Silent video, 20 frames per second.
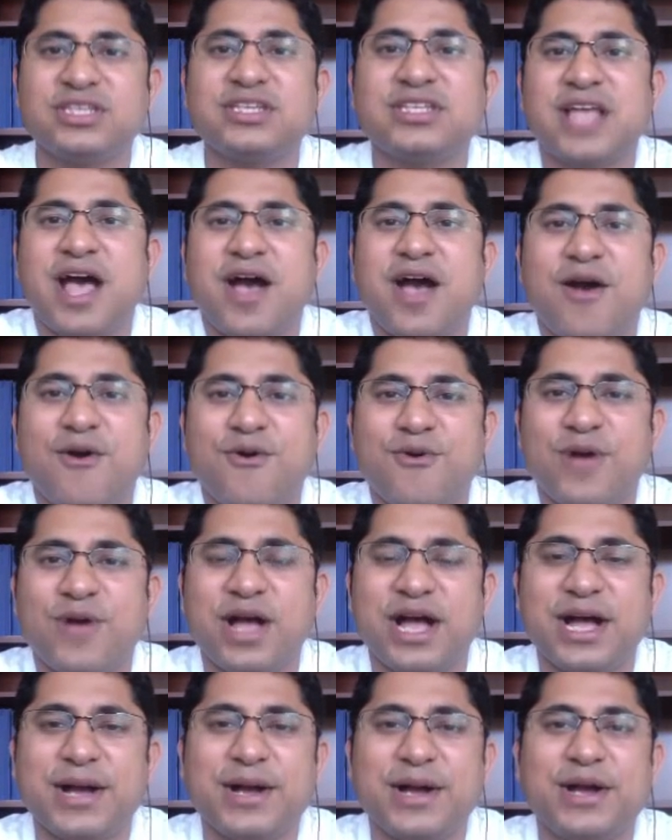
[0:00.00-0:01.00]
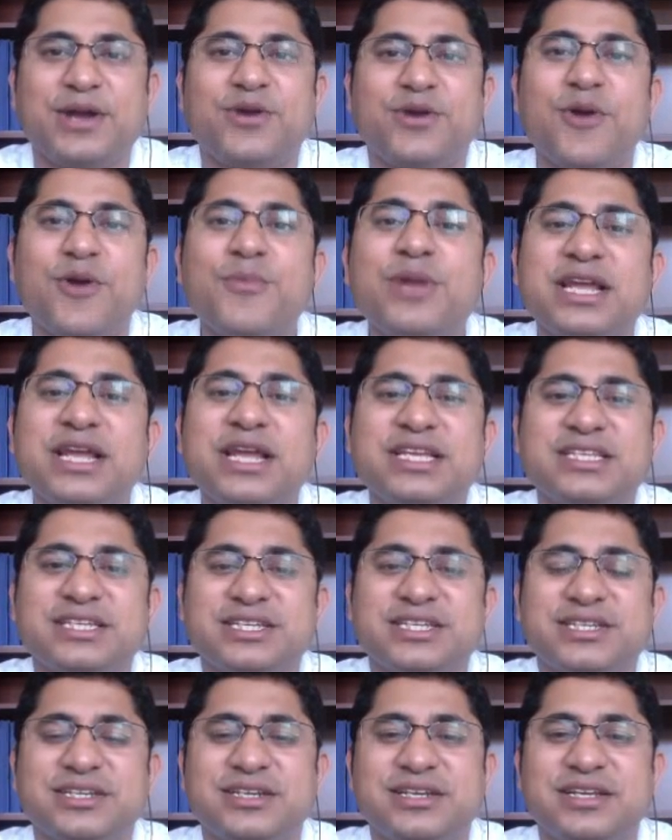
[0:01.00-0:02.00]
is how
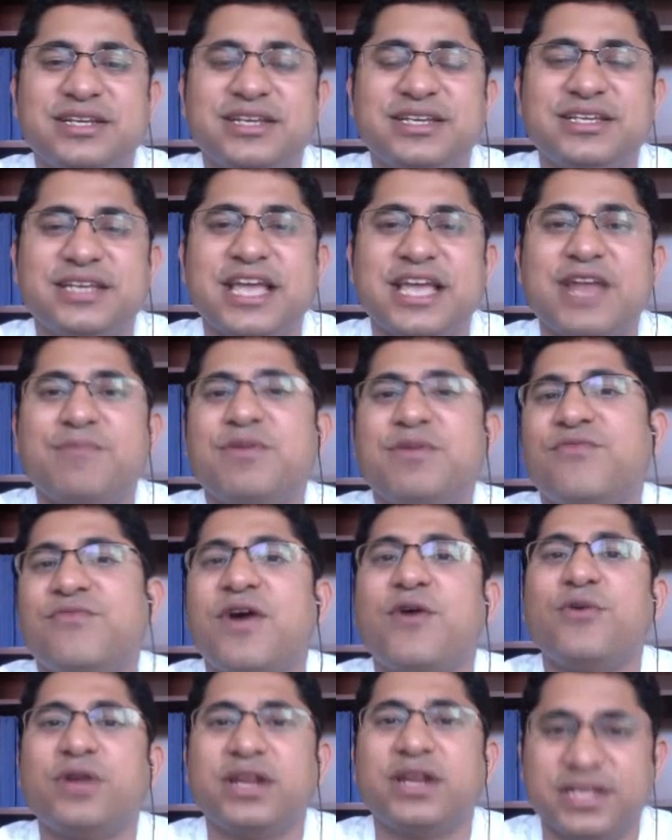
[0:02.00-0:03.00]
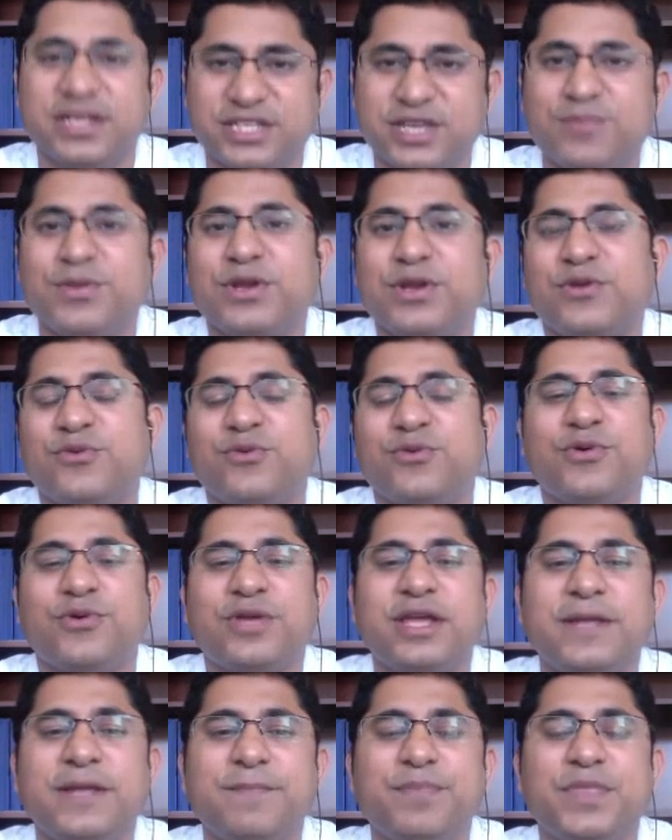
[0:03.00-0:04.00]
normalization can be found in SAP 2.
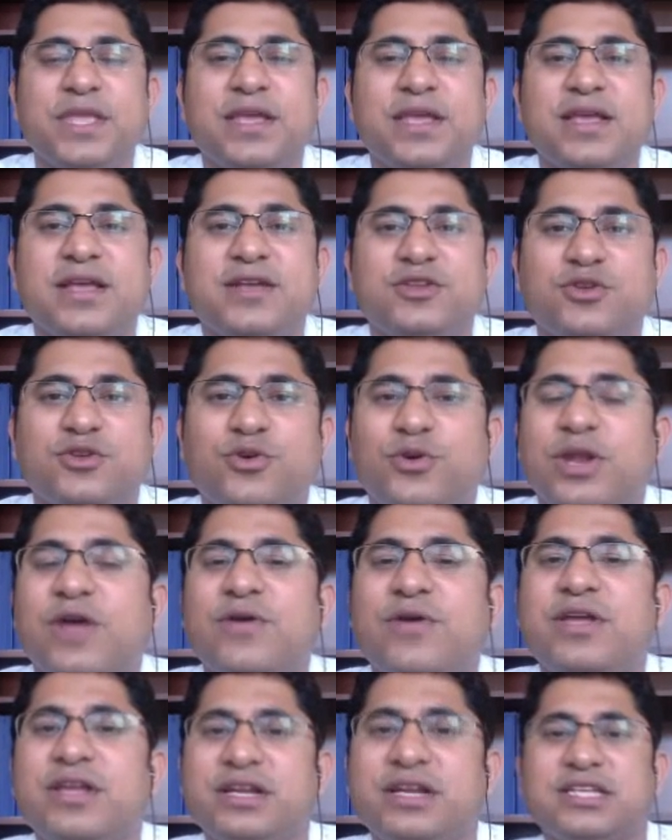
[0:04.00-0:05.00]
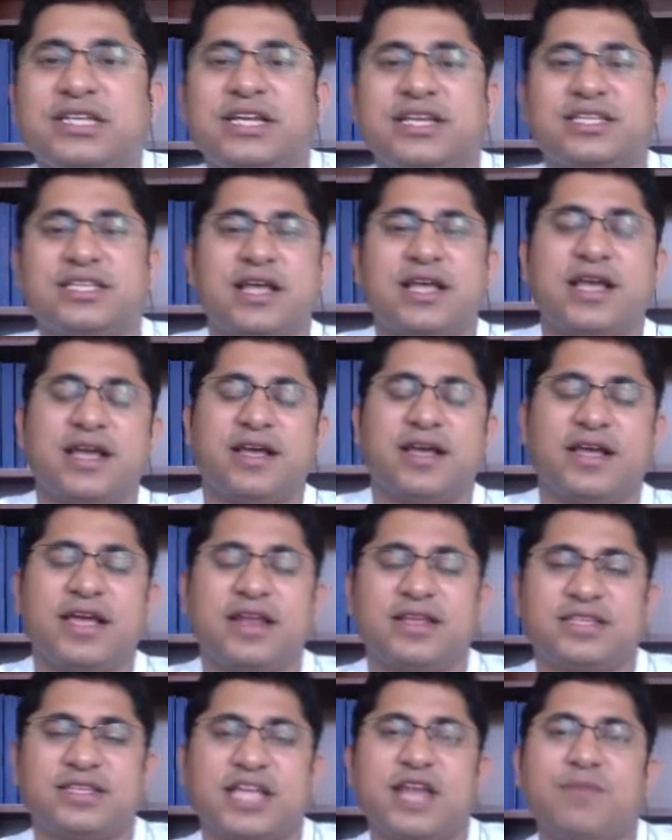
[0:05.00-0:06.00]
Okay. So now here's
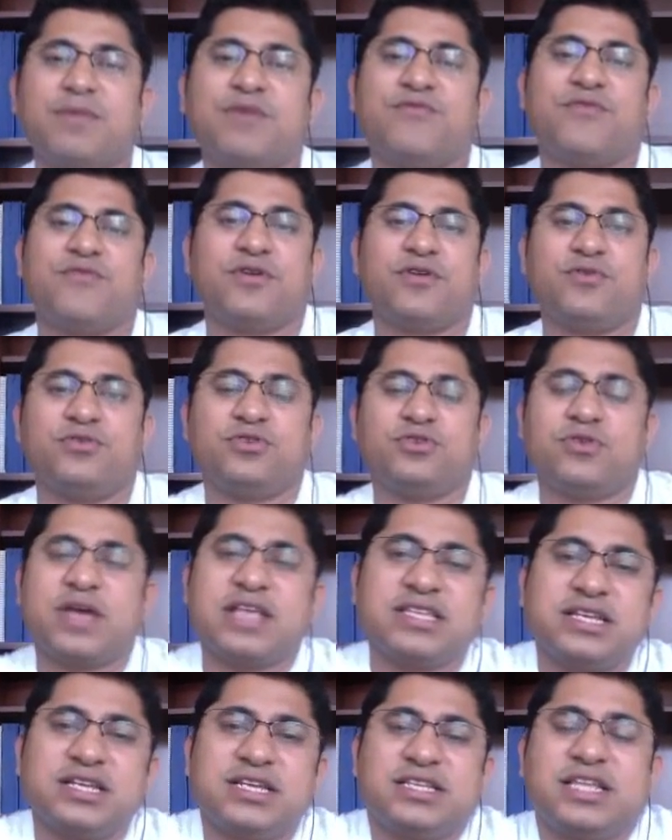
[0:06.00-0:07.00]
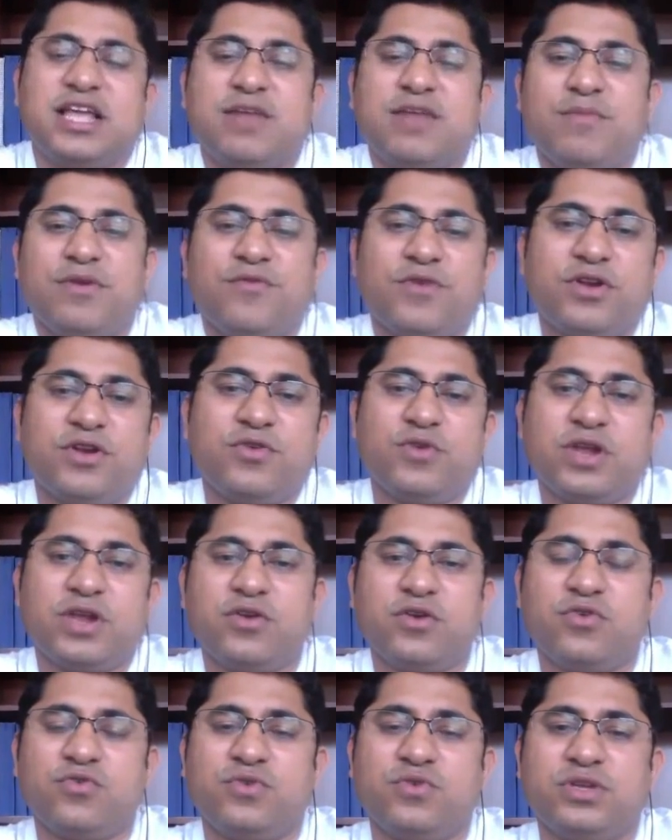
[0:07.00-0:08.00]
an assignment for you. So as an assignment, what you
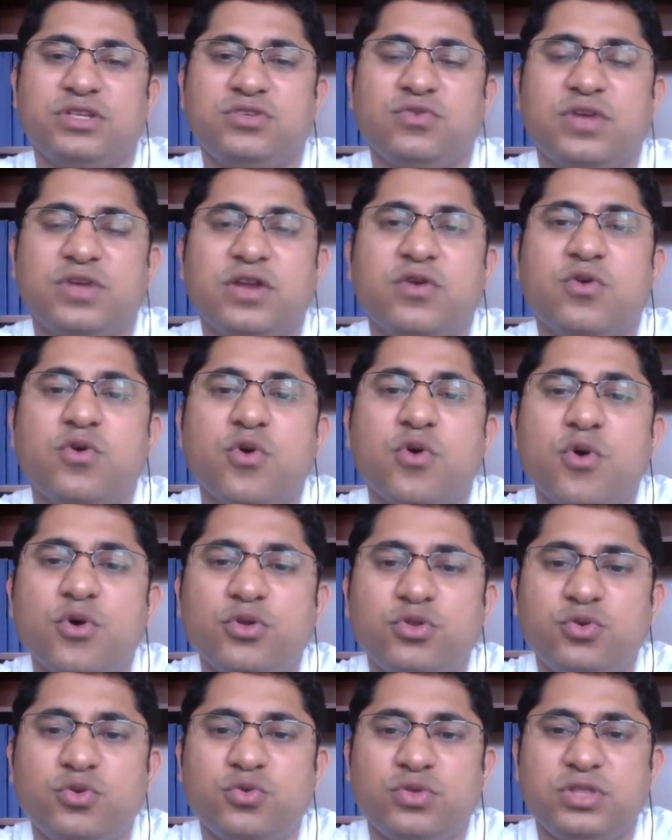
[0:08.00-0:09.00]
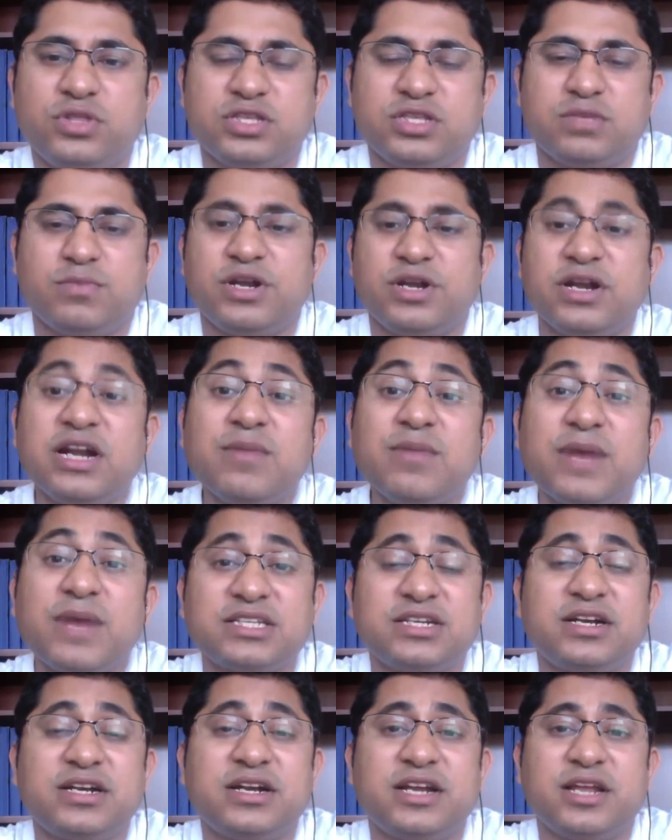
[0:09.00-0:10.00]
can do is you can go through this material
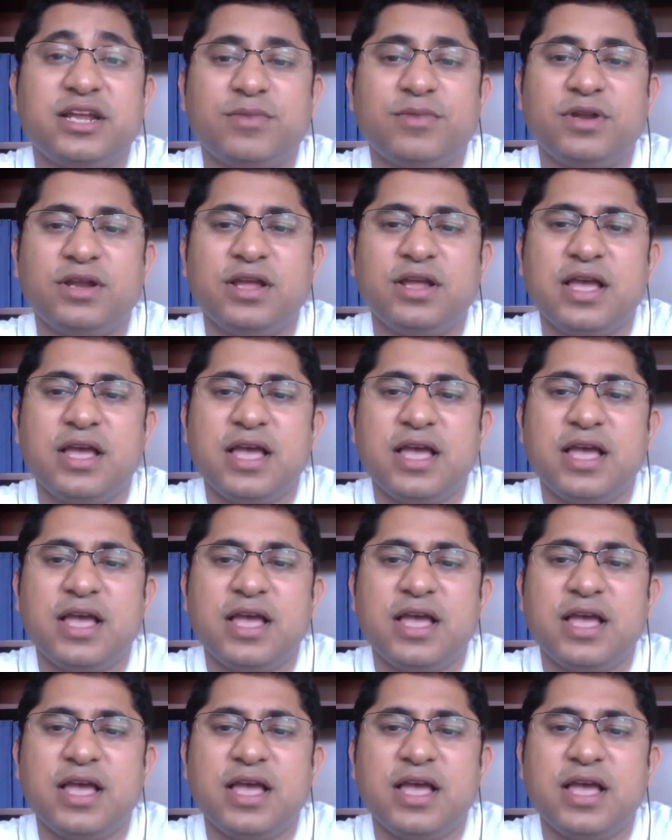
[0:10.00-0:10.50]
master table